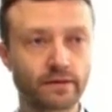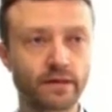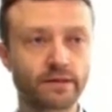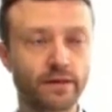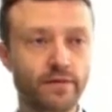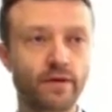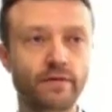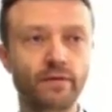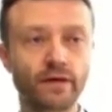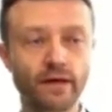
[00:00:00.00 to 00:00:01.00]
I think
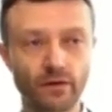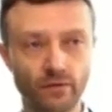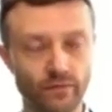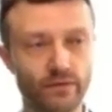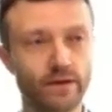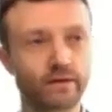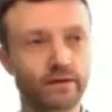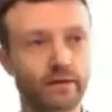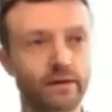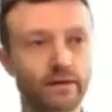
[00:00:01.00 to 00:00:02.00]
the beginning of
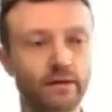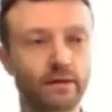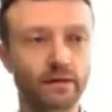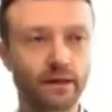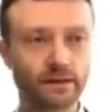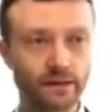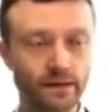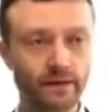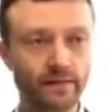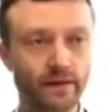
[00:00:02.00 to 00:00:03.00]
last
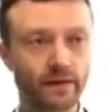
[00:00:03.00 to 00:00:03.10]
year,